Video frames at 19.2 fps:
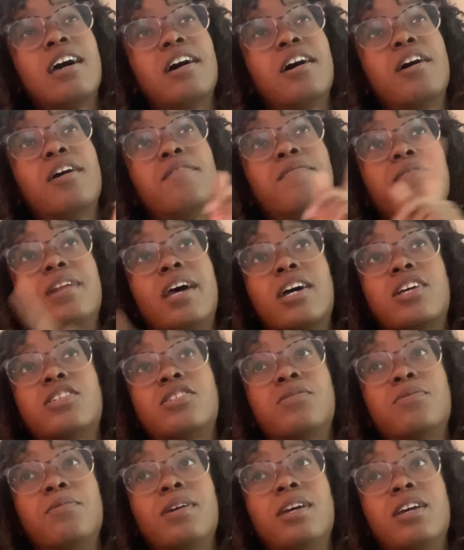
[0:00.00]
of
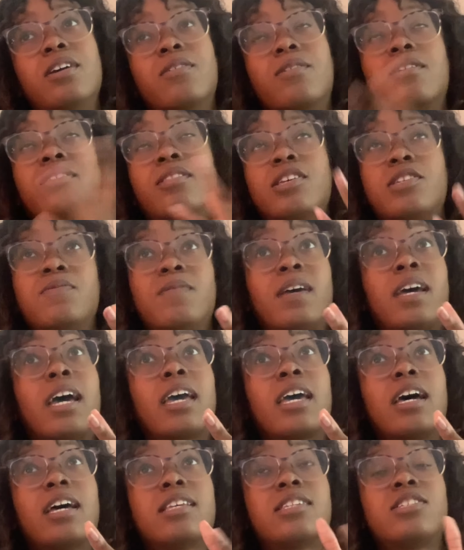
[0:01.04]
next week, or this week I
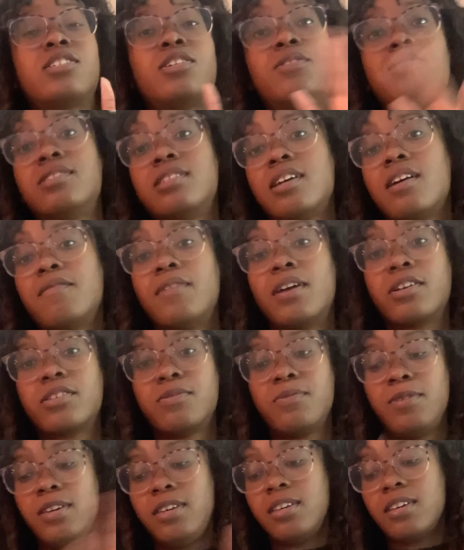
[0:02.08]
guess, Tuesday of
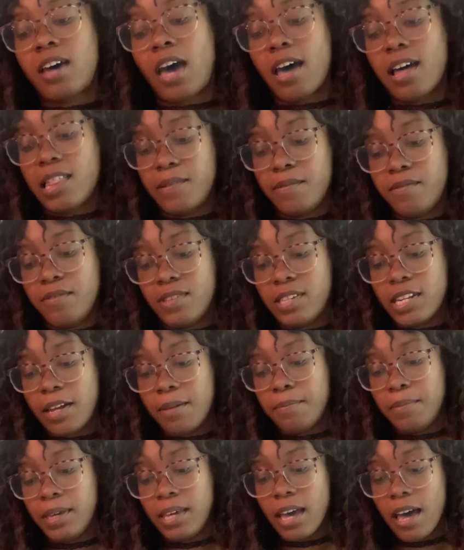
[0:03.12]
next week at
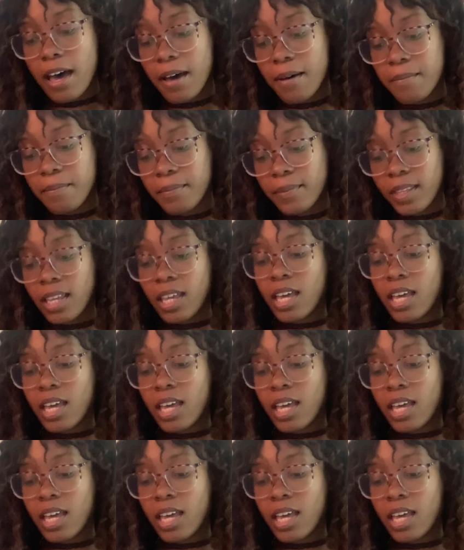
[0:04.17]
11:59 p.m.